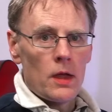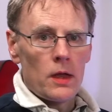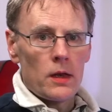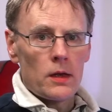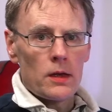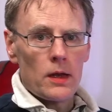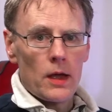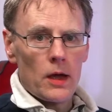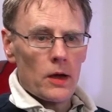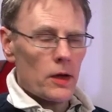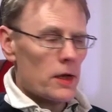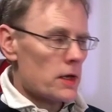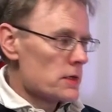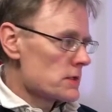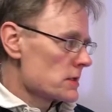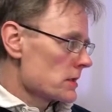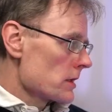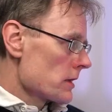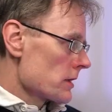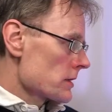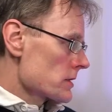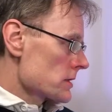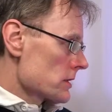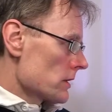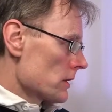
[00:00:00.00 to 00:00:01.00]
Now here's
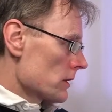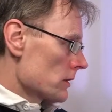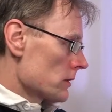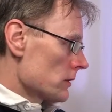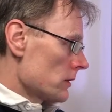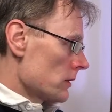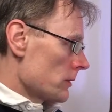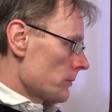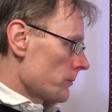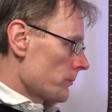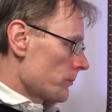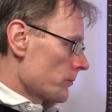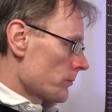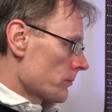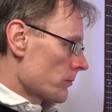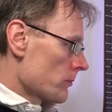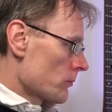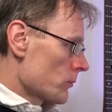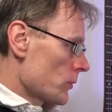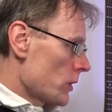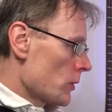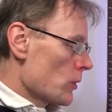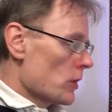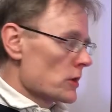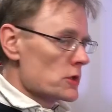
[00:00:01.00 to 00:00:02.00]
another circle.
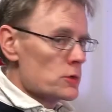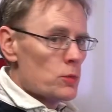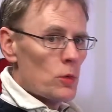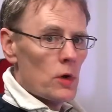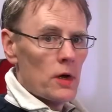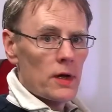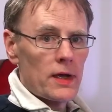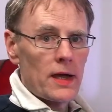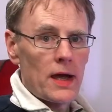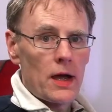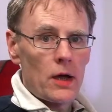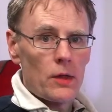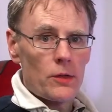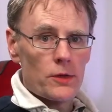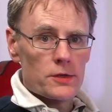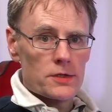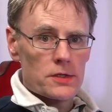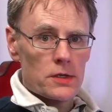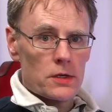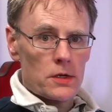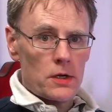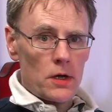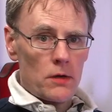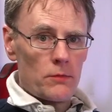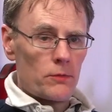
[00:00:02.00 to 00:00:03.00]
We want to work out the
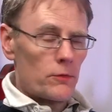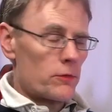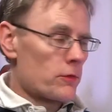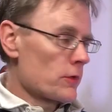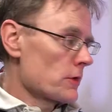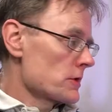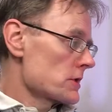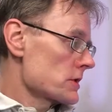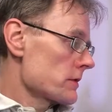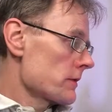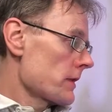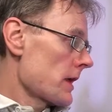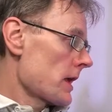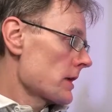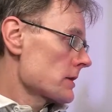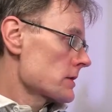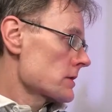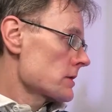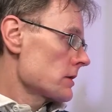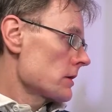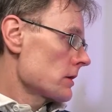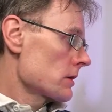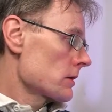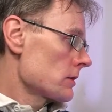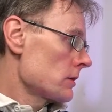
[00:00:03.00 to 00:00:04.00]
circumference of that
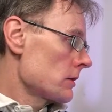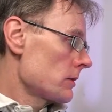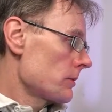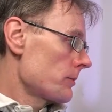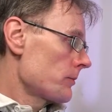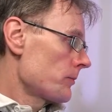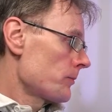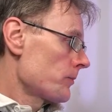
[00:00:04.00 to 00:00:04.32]
circle.